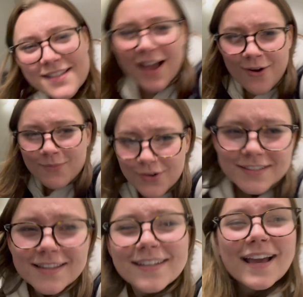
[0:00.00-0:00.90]
is how
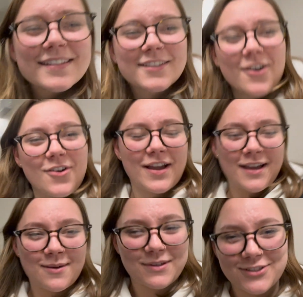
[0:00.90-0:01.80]
most of the nights go,
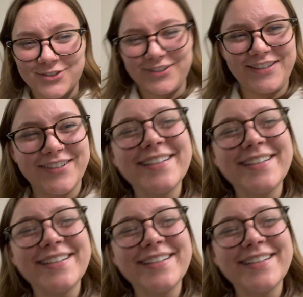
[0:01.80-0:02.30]
okay? I'm gonna show you.